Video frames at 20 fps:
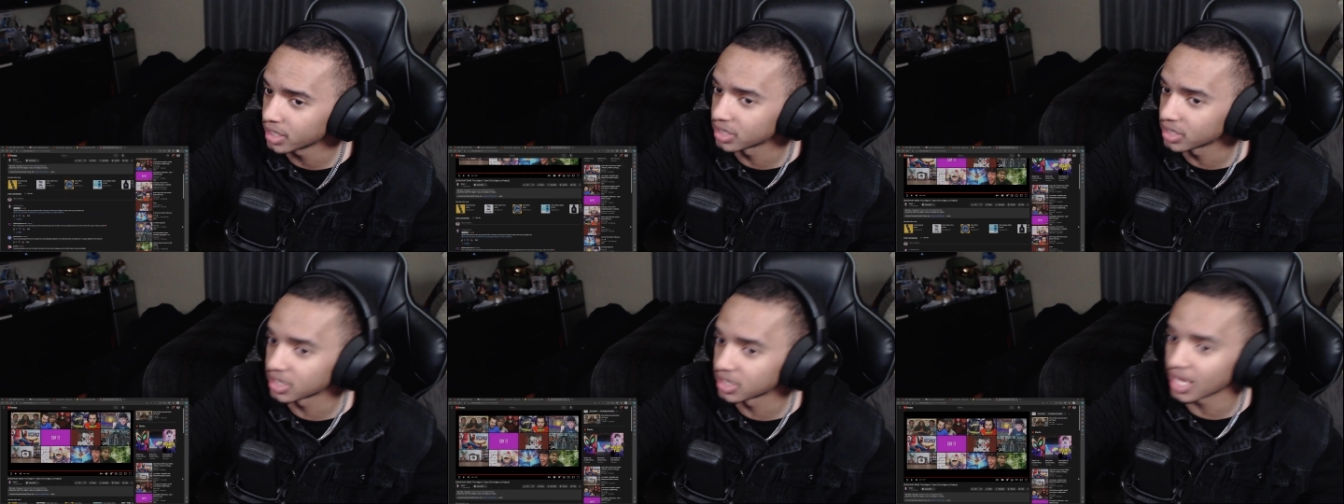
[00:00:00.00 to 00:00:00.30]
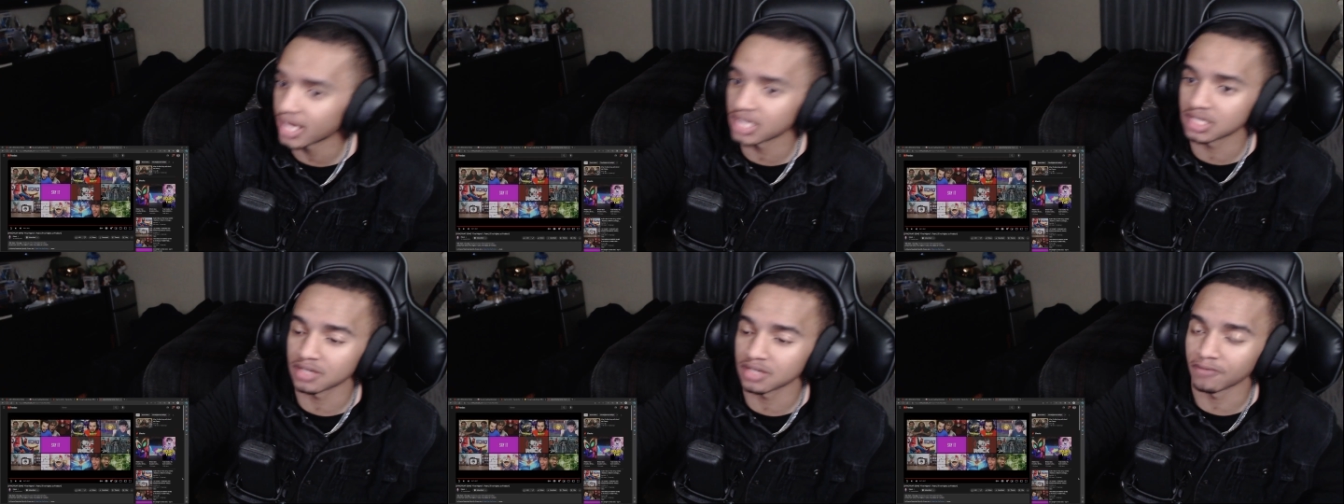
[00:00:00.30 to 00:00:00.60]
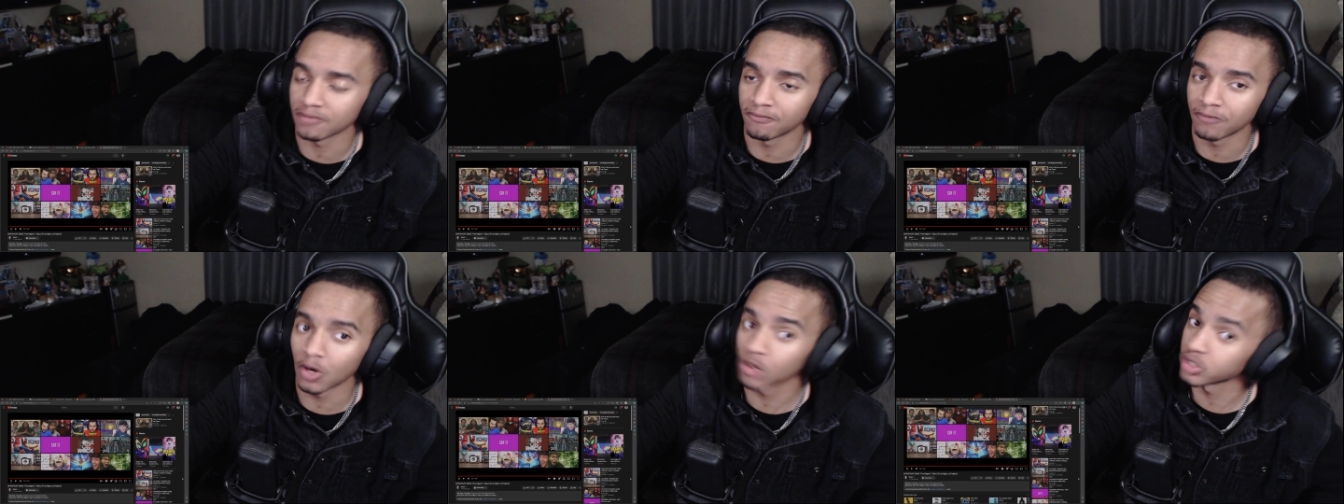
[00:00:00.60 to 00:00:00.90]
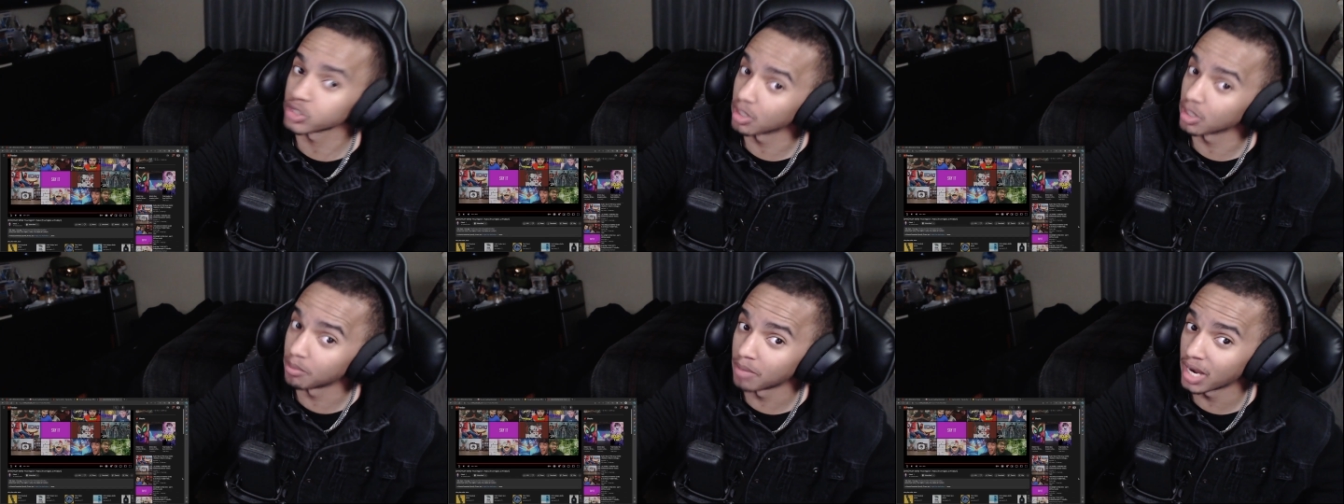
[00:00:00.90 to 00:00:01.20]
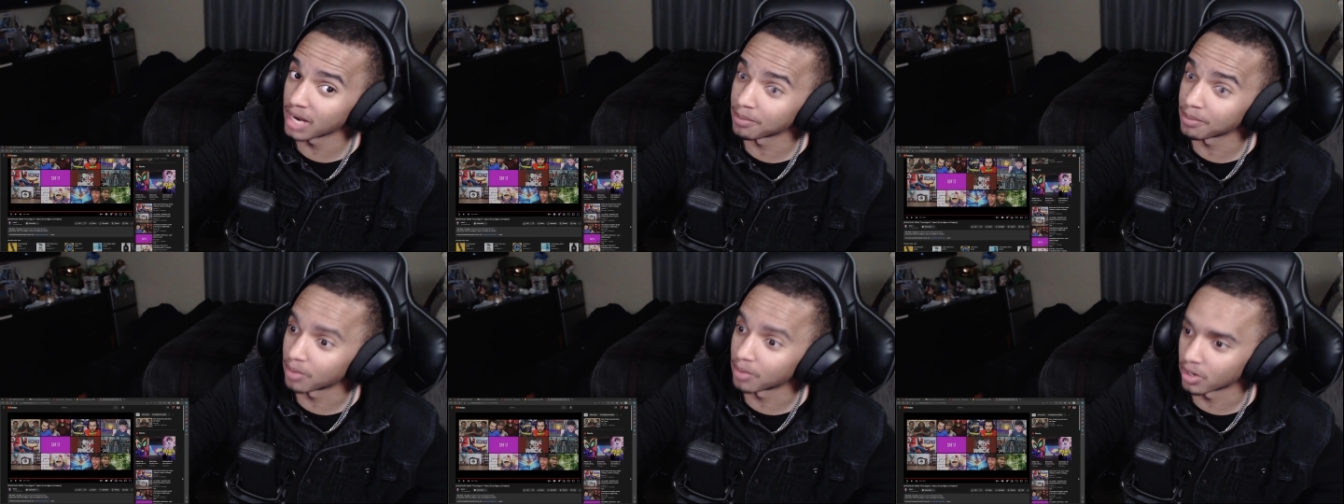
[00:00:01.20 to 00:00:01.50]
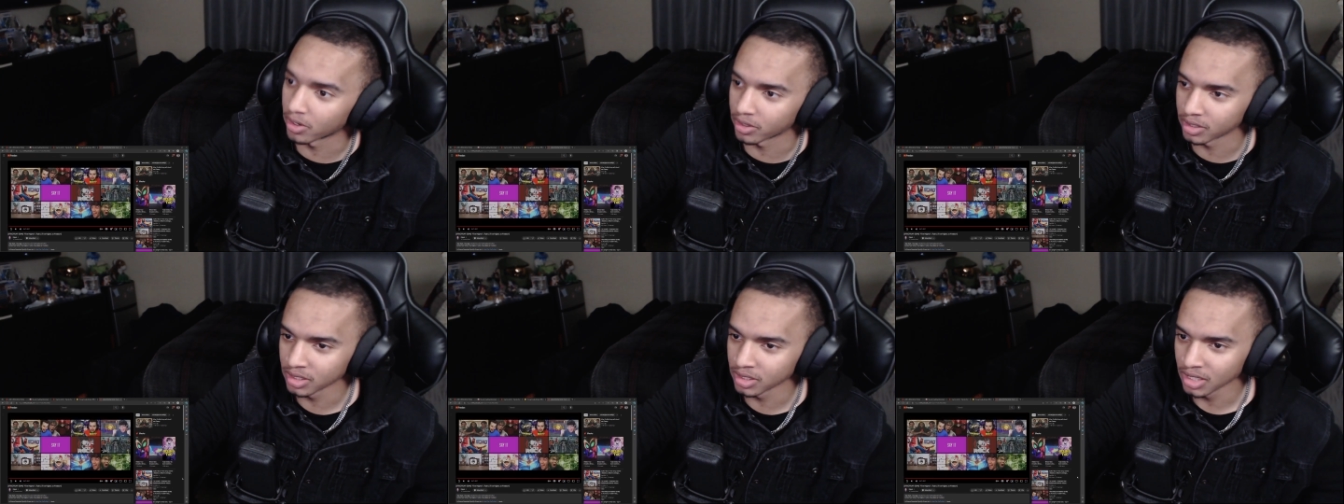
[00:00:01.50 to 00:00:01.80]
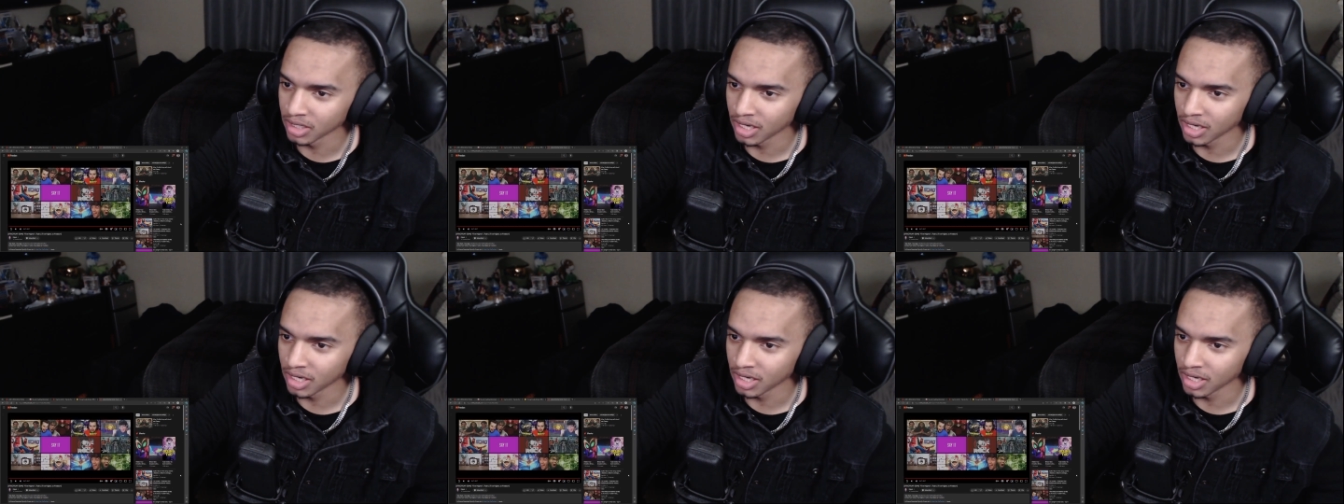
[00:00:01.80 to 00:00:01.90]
and that is a fault on my part.